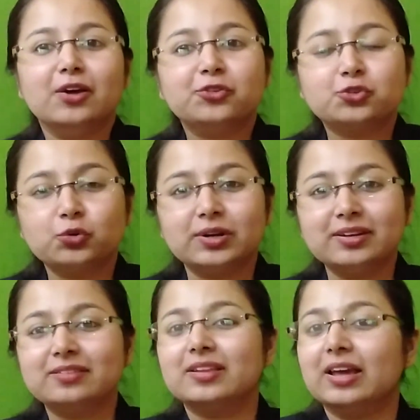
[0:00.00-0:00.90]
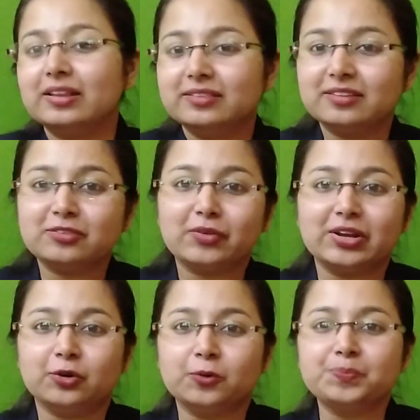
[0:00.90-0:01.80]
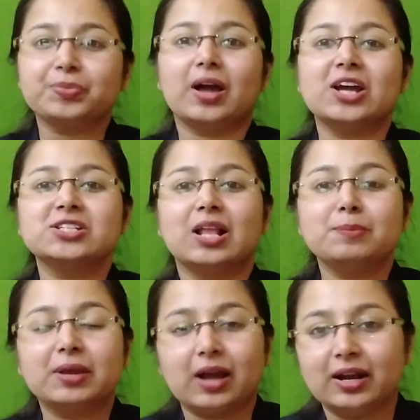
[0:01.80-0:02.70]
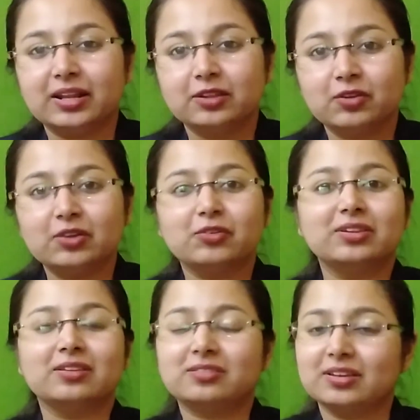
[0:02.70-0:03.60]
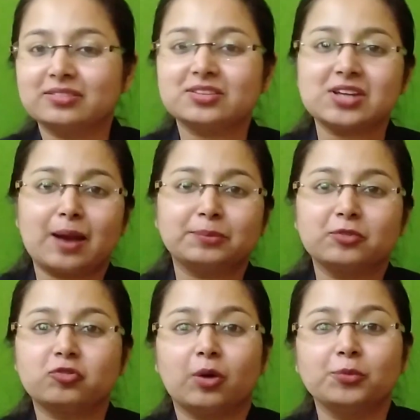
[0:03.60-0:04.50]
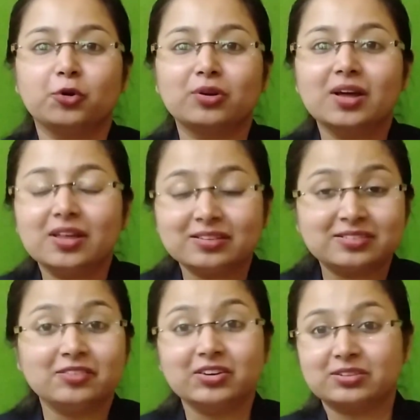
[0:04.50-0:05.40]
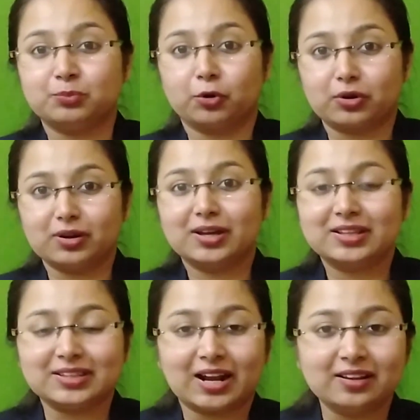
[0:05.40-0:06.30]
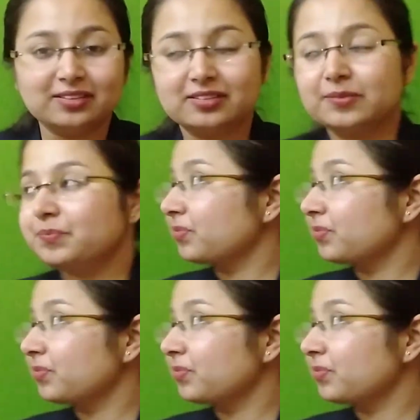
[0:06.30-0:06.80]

Students, in this video, I shall be continuing with the 6th chapter from your civics book, that is